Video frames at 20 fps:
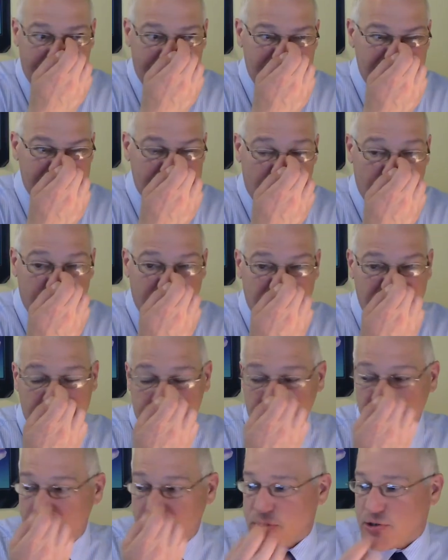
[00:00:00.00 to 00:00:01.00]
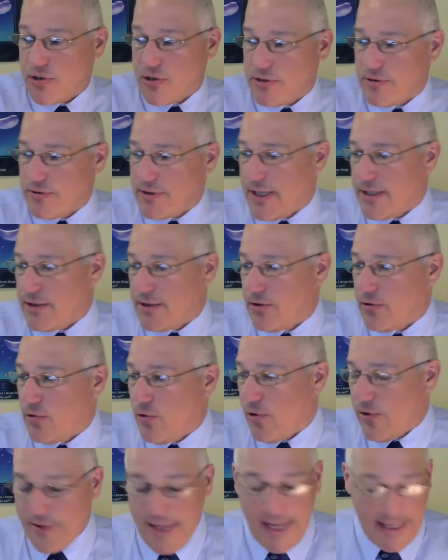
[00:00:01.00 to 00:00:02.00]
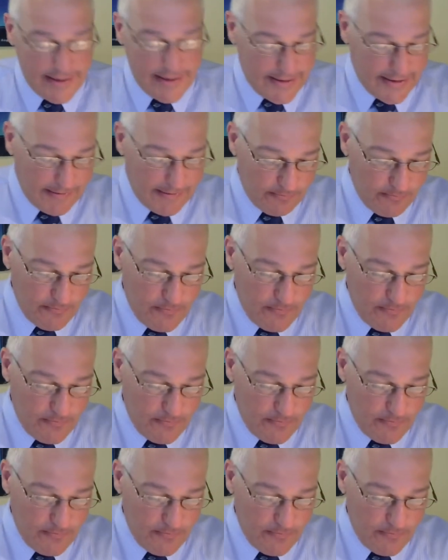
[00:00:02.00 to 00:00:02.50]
So please make sure you get all that done.